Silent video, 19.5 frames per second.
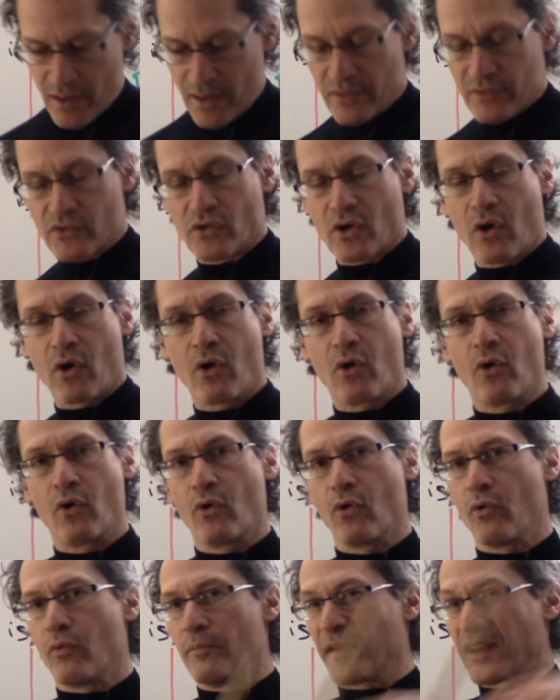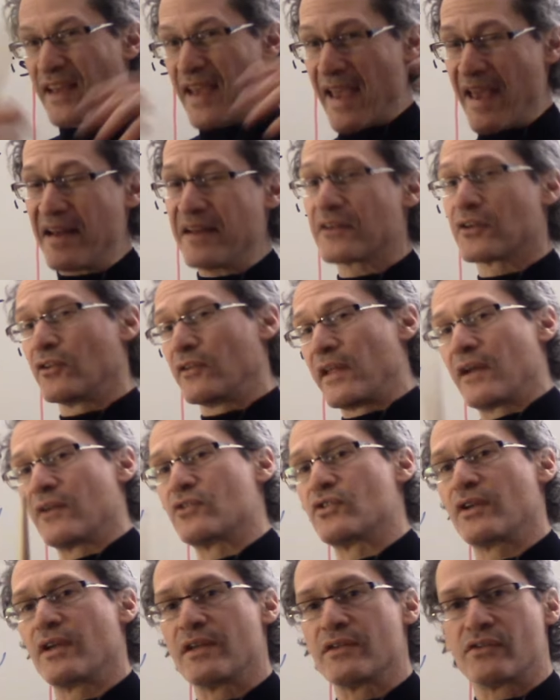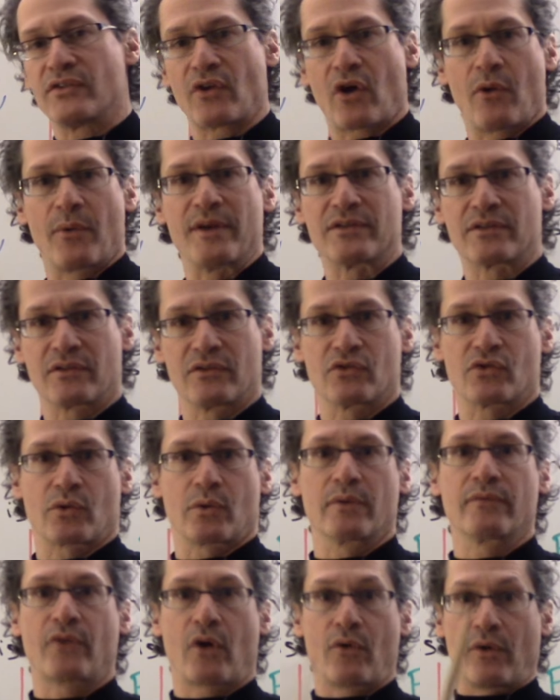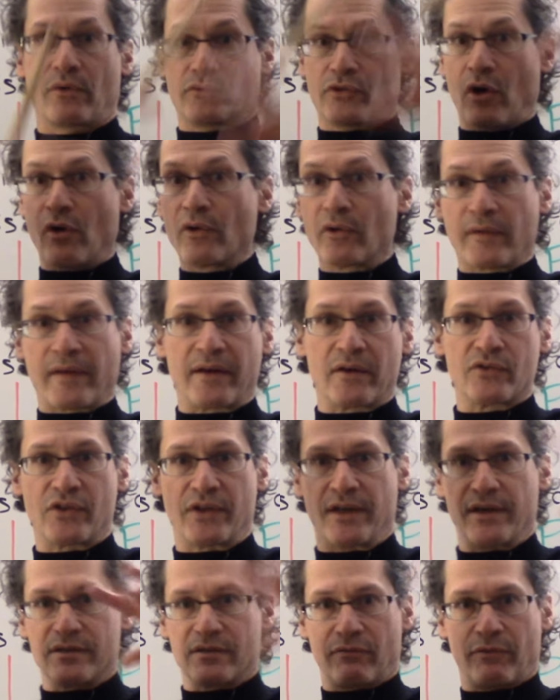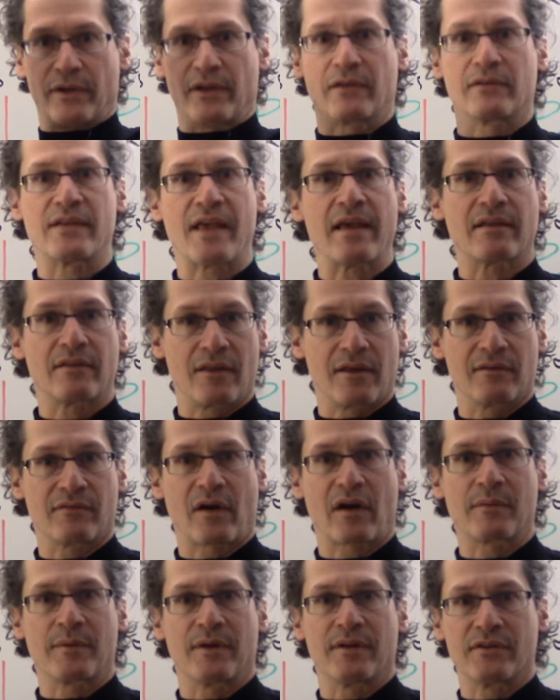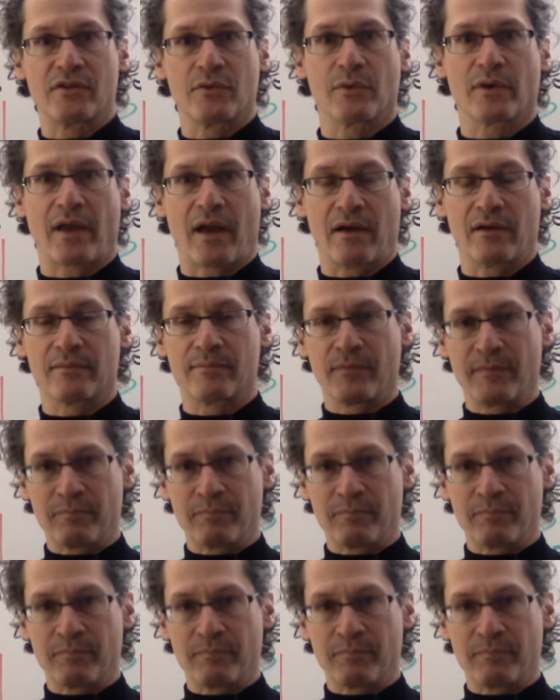So mechanical energy isn't always conserved, although total energy is if we take the environment into account.